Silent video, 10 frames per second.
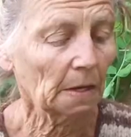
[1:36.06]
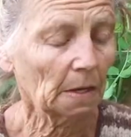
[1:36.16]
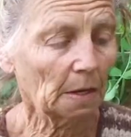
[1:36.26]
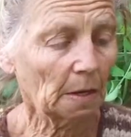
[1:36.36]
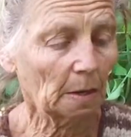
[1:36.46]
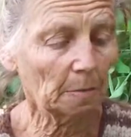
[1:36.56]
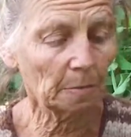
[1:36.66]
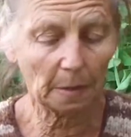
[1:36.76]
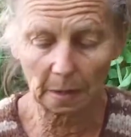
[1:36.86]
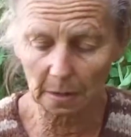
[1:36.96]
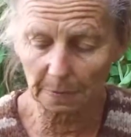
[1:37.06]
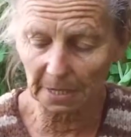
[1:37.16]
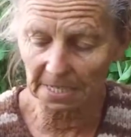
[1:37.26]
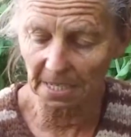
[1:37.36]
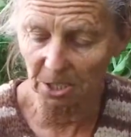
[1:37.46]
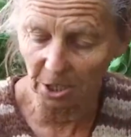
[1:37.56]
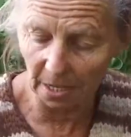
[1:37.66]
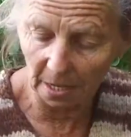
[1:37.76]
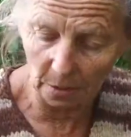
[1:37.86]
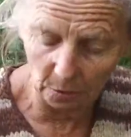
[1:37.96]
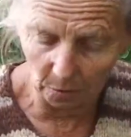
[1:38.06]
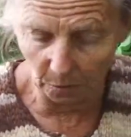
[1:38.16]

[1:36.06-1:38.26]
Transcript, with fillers: Um, but essentially,